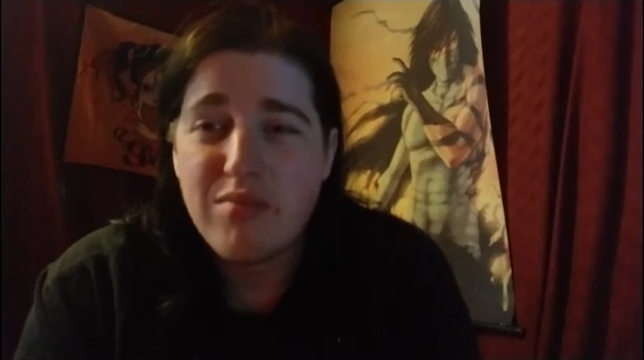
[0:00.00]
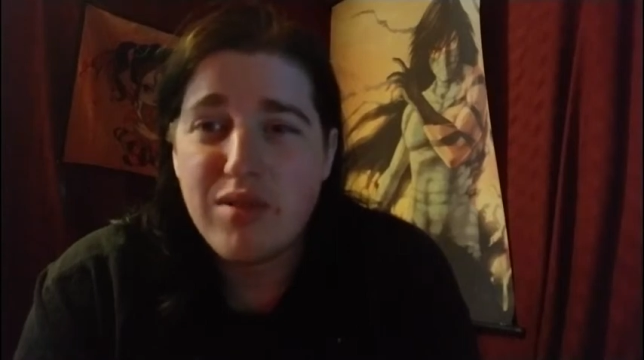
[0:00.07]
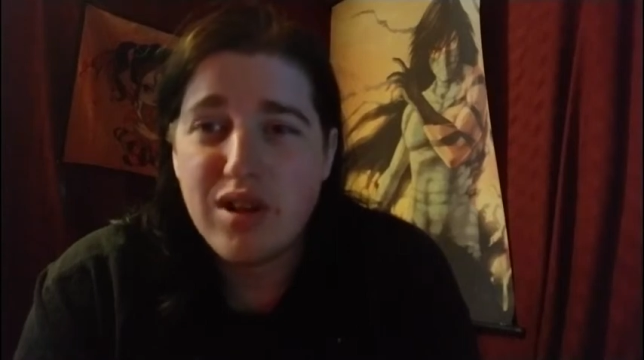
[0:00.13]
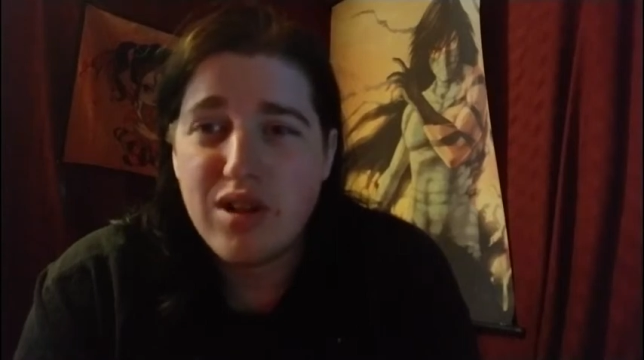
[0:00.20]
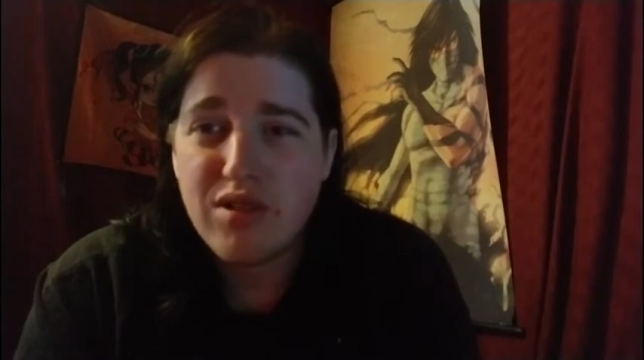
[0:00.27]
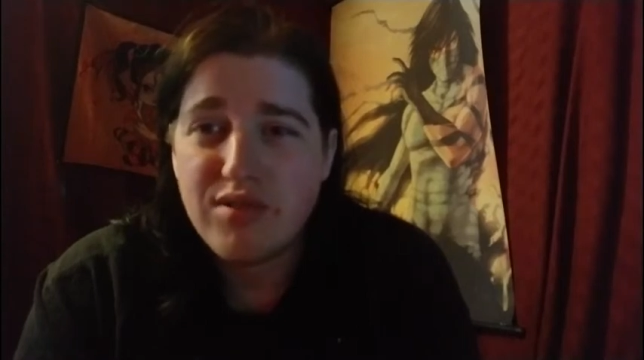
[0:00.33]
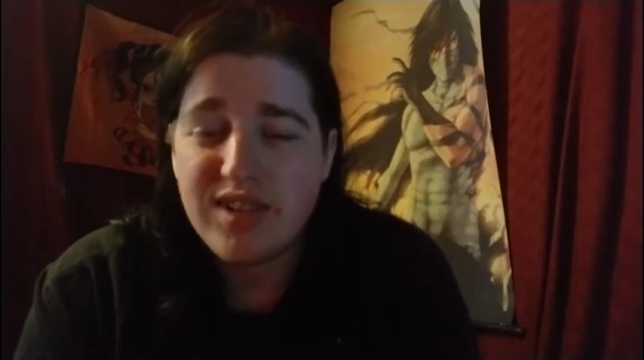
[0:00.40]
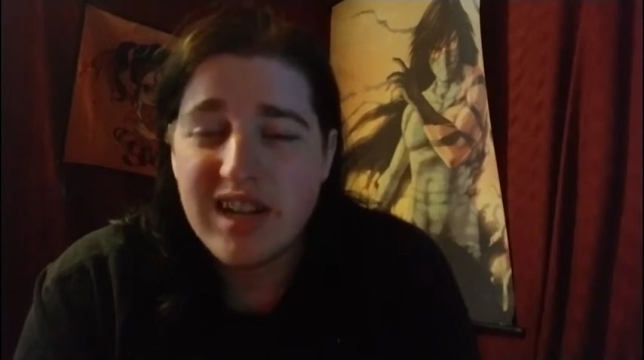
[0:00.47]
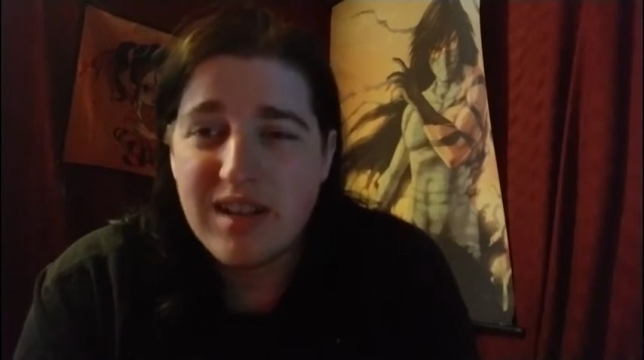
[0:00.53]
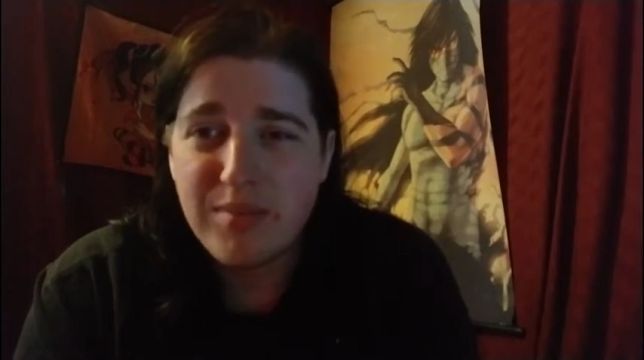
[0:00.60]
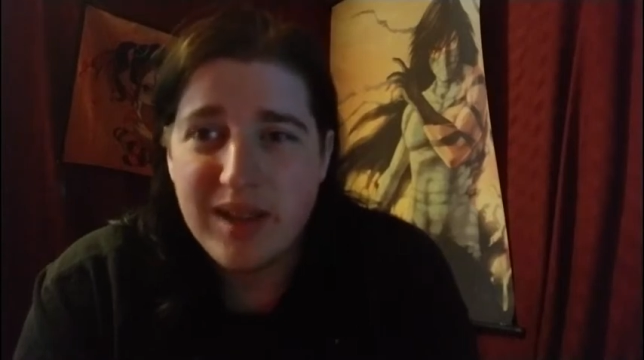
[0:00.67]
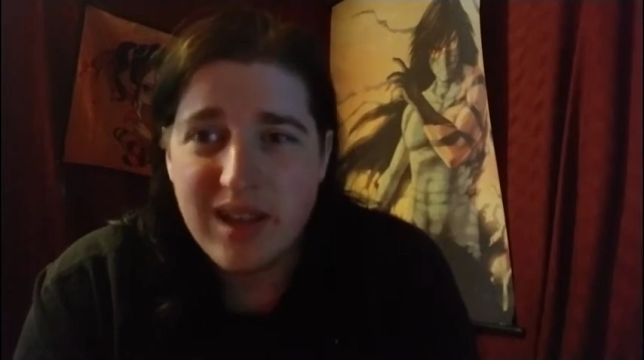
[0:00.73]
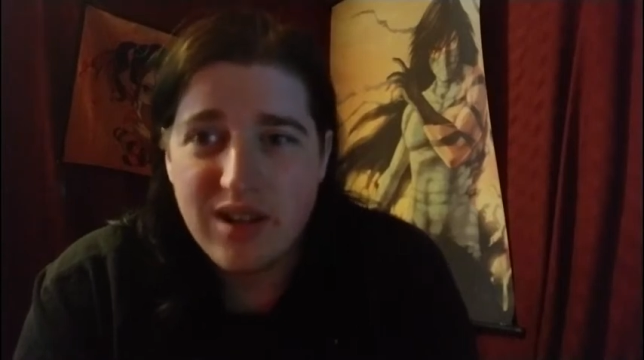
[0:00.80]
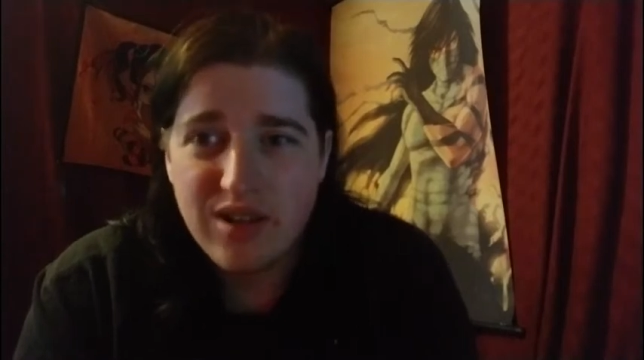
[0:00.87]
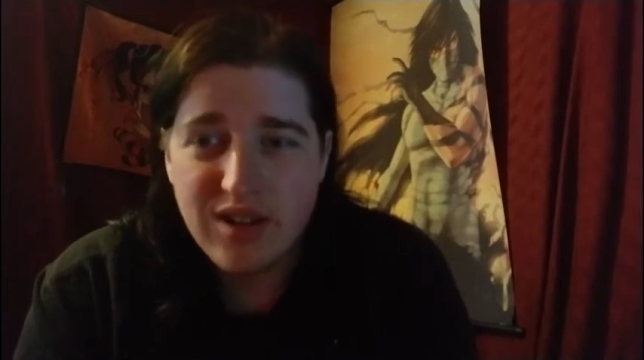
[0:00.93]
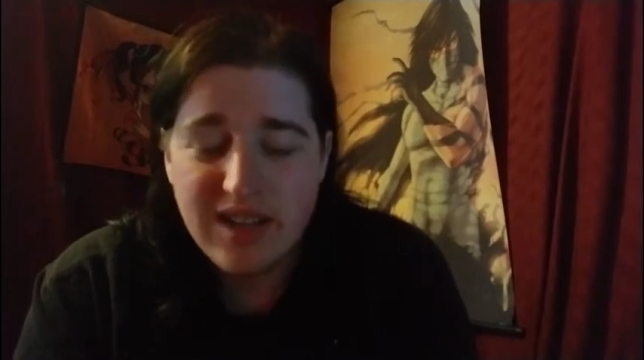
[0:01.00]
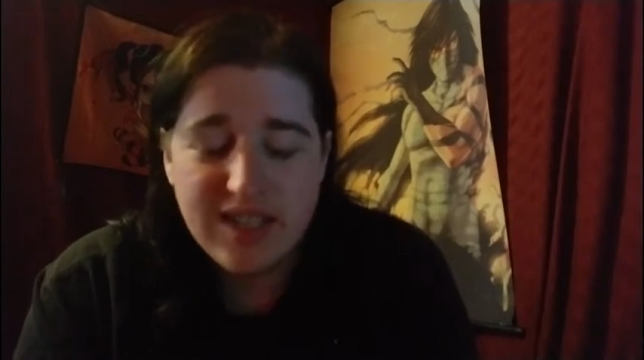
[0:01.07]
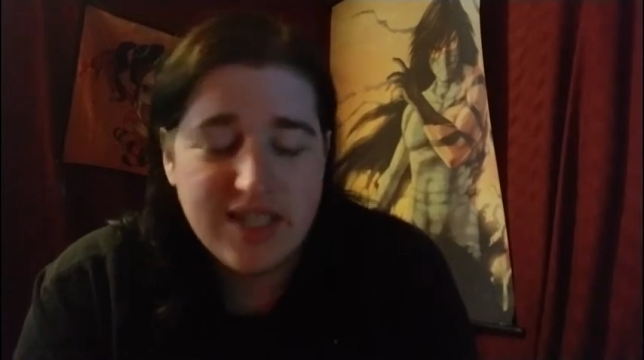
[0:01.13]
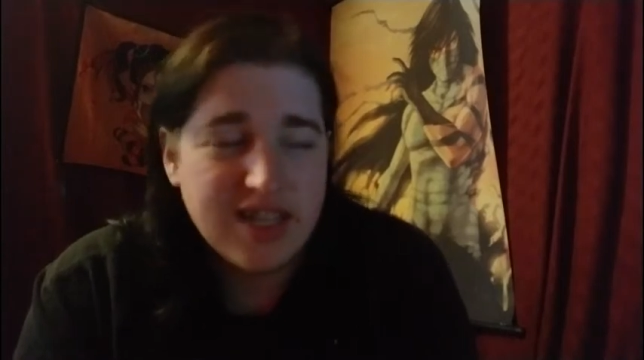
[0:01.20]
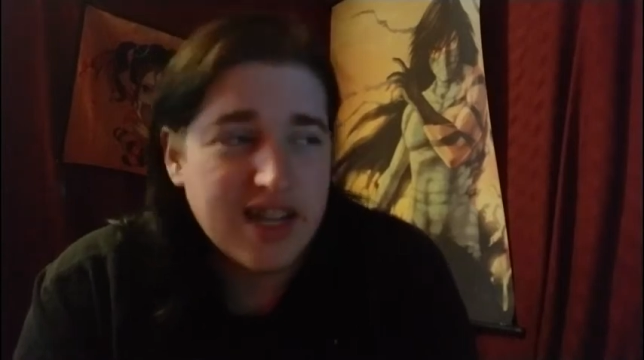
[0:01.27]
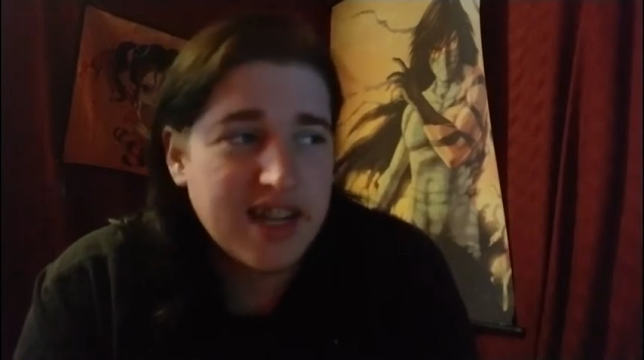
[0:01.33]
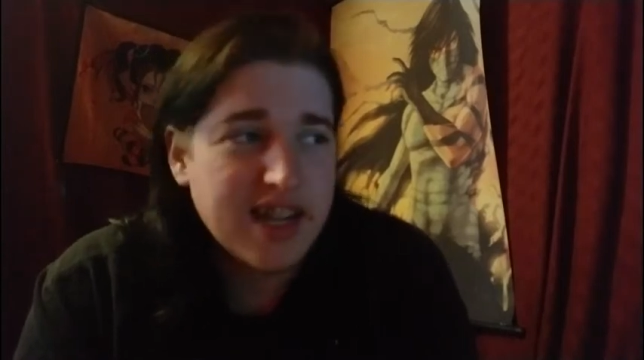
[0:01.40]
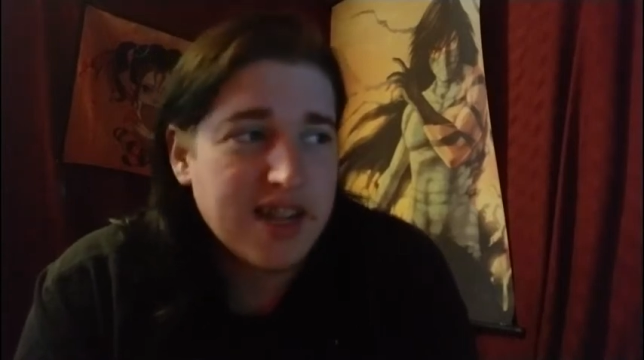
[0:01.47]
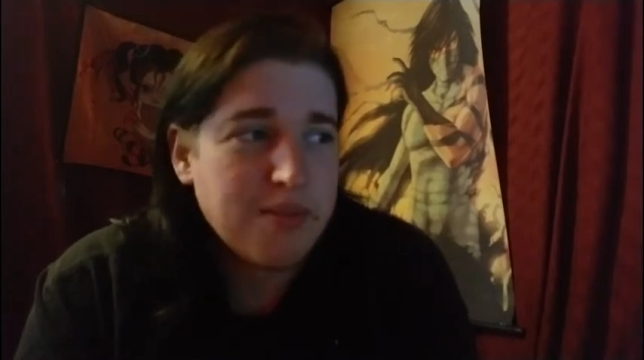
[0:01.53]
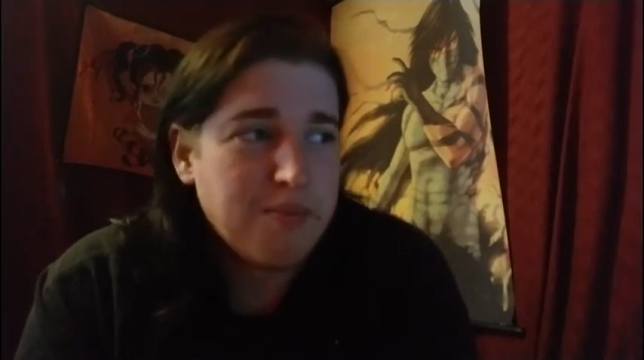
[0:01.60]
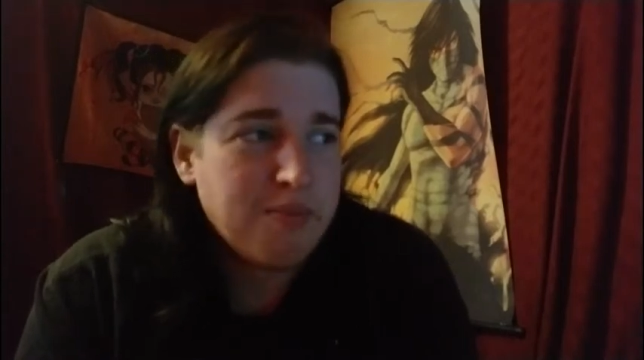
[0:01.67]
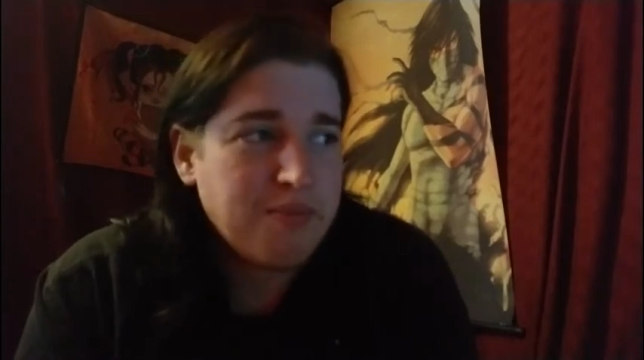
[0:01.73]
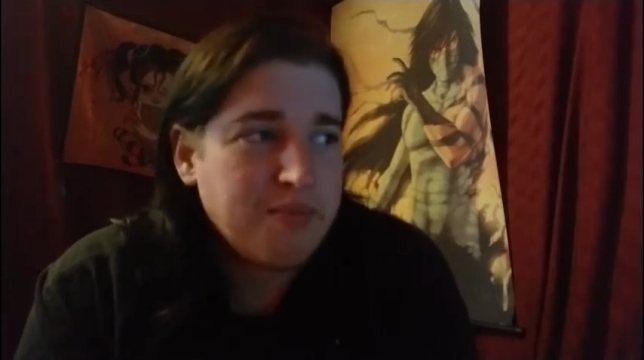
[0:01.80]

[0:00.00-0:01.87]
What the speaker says: below telling me how crazy I am.